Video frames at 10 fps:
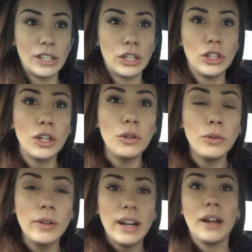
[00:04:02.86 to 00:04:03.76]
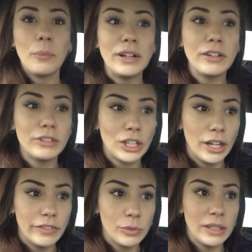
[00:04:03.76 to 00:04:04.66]
So when you're a
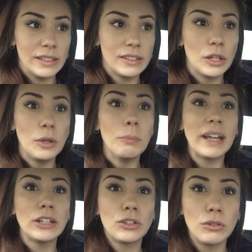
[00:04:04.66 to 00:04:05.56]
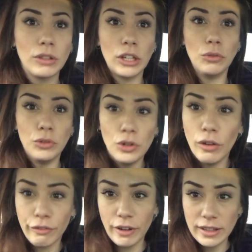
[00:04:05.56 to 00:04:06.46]
Jehovah's Witness, you make sure that you're
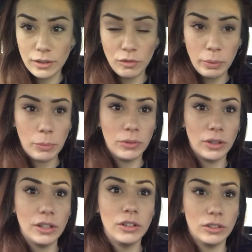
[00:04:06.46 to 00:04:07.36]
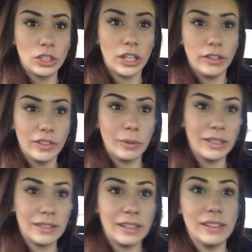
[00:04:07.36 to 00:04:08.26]
not friends with people that are not Jehovah's
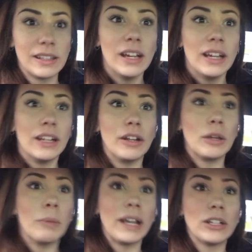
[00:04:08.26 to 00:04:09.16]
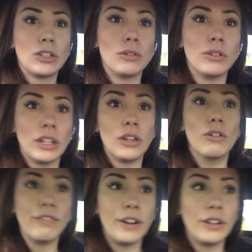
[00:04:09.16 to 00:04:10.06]
Witnesses. You make sure that
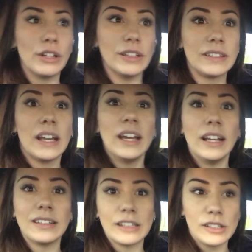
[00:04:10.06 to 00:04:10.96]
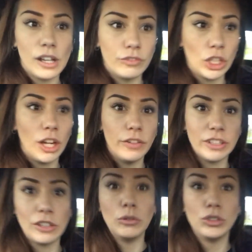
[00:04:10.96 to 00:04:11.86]
your focus is to serve
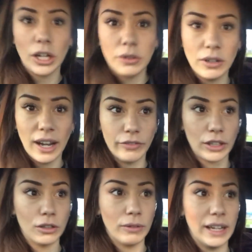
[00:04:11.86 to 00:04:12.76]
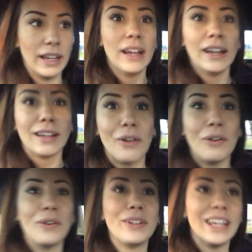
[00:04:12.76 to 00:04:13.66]
Jehovah, so you don't have a career.
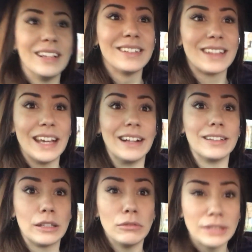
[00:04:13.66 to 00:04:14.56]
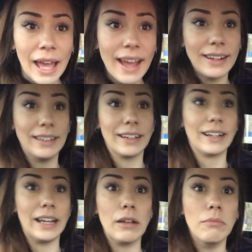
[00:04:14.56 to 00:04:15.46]
All these things you
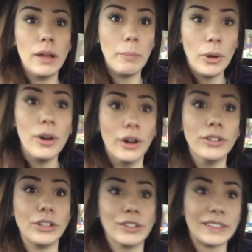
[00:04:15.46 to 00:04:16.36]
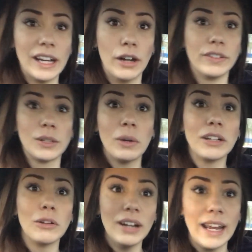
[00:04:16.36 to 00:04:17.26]
technically put on yourself. So
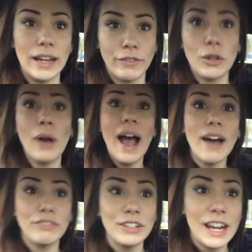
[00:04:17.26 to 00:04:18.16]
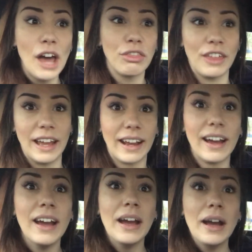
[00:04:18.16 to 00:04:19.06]
when you leave, you have
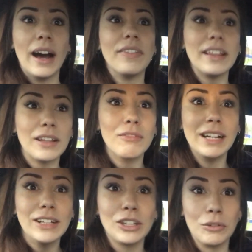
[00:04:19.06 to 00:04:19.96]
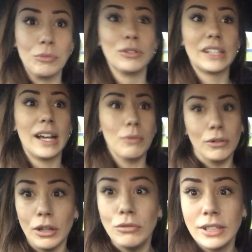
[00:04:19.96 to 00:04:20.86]
nothing. And then the religion will say,
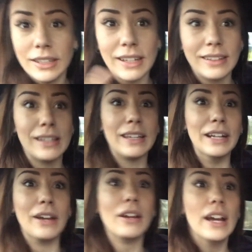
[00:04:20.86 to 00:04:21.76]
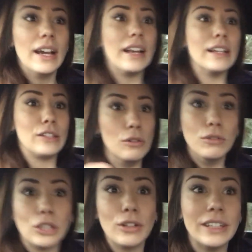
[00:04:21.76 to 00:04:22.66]
well, you did it, it's
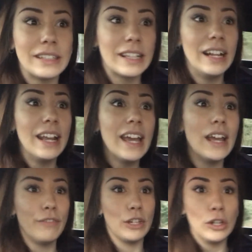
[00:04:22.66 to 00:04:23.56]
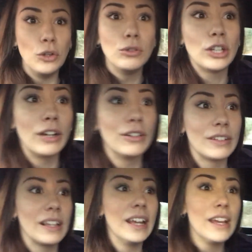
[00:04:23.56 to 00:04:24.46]
your choice to leave, you
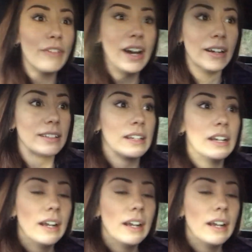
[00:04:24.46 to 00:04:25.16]
chose to leave us.